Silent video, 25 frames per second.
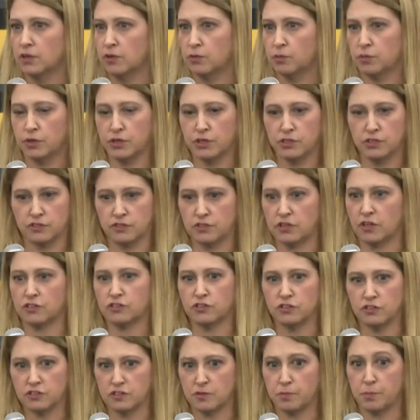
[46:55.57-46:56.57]
We're in
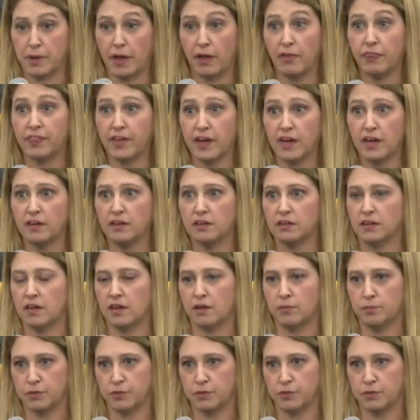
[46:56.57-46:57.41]
discussions about that, uh,